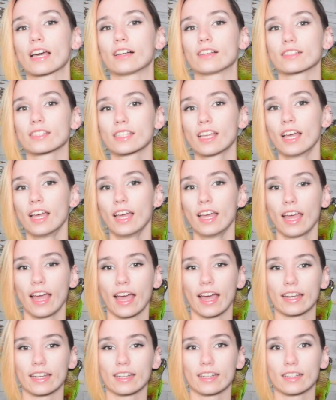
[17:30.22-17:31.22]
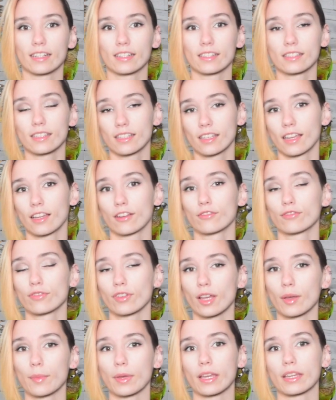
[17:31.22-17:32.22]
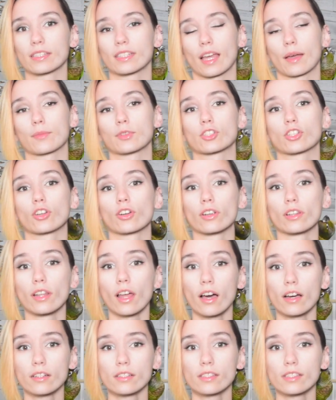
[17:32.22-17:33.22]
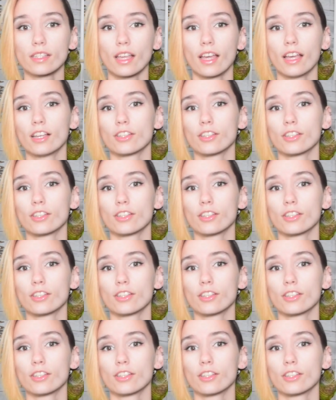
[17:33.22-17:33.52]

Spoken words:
else, and it is inflaming and damaging your lungs.